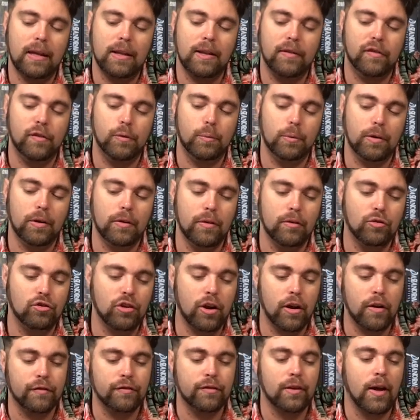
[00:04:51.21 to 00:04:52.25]
And if you did the
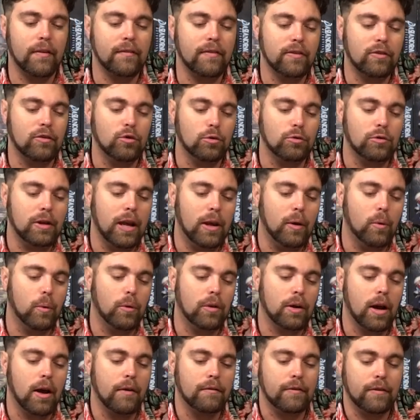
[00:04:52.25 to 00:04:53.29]
sheriff's office, you'll take
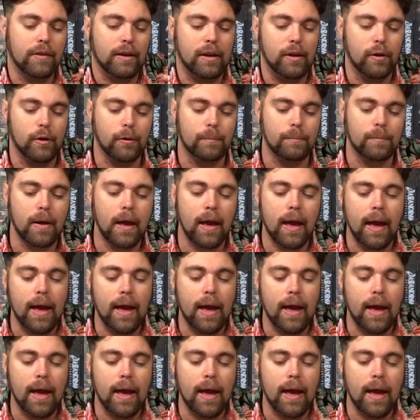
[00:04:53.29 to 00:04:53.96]
one off here,